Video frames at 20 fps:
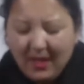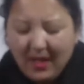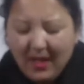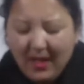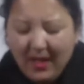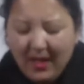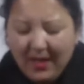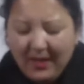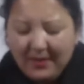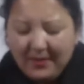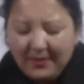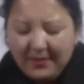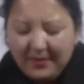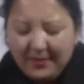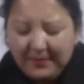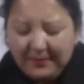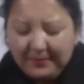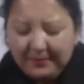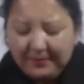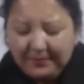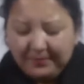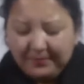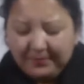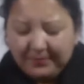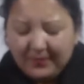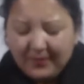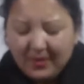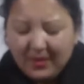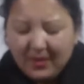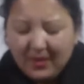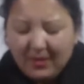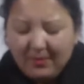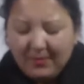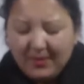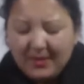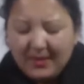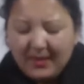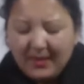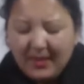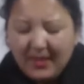And
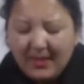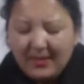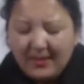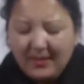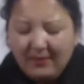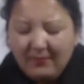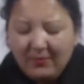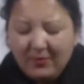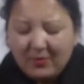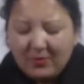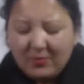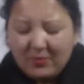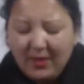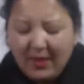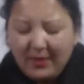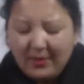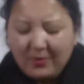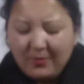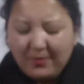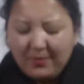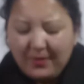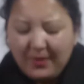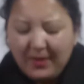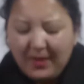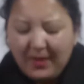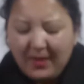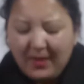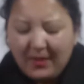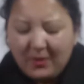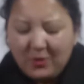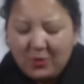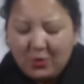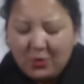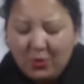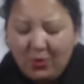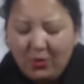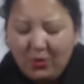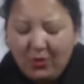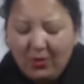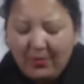Mr. Keesing was trying to play a
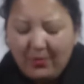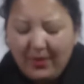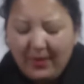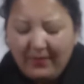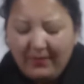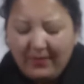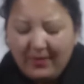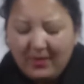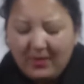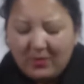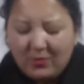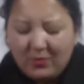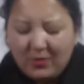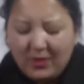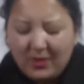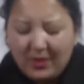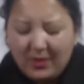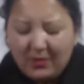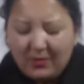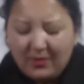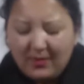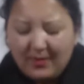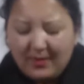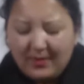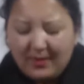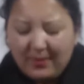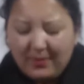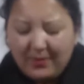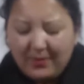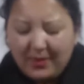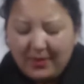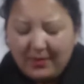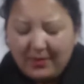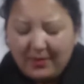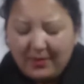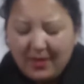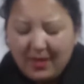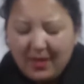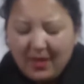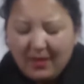joke on me with this ridiculous subject,
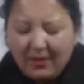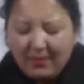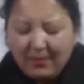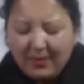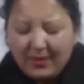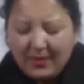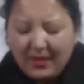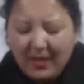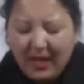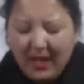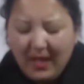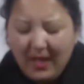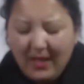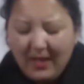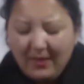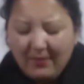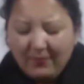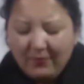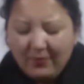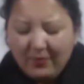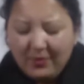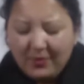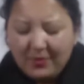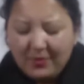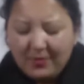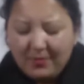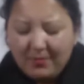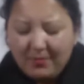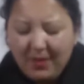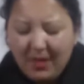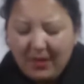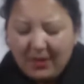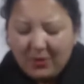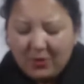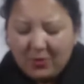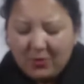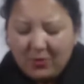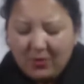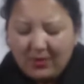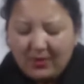but I would make
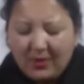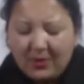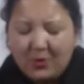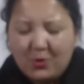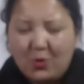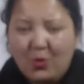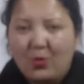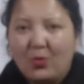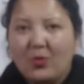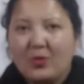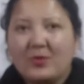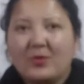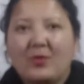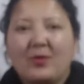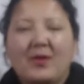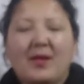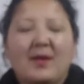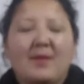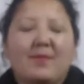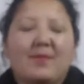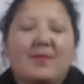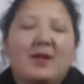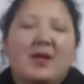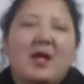sure the joke was on him.